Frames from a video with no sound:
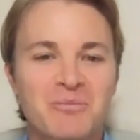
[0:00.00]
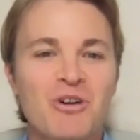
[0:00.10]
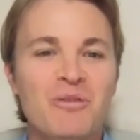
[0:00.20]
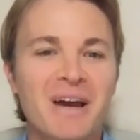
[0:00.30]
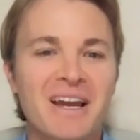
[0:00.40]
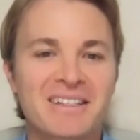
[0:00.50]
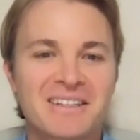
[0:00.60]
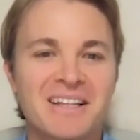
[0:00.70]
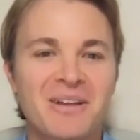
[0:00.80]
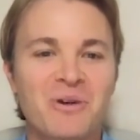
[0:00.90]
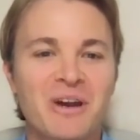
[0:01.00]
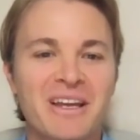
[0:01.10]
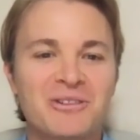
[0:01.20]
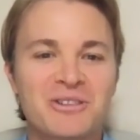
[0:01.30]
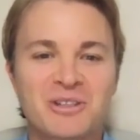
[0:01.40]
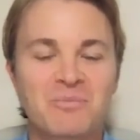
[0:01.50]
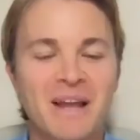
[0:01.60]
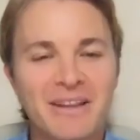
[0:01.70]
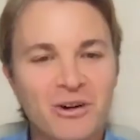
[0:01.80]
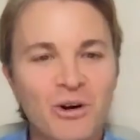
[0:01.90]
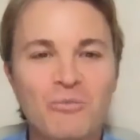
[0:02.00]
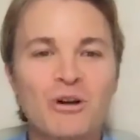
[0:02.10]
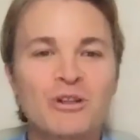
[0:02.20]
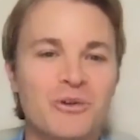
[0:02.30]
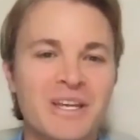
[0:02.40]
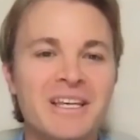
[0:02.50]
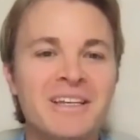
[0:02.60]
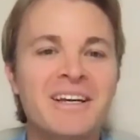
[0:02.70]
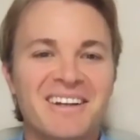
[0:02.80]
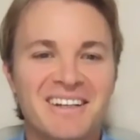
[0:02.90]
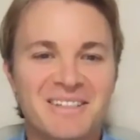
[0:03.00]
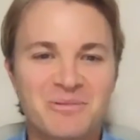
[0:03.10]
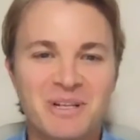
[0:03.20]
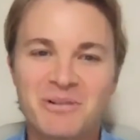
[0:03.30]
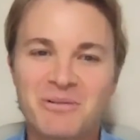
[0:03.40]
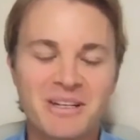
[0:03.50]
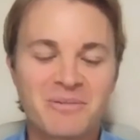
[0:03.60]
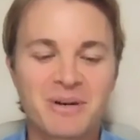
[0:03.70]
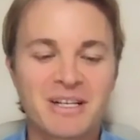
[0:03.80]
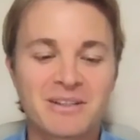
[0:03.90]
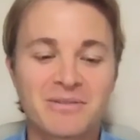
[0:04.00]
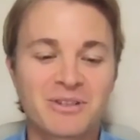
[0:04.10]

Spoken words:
motorbikes in that way and to supply the whole Moto E is really, really impressive.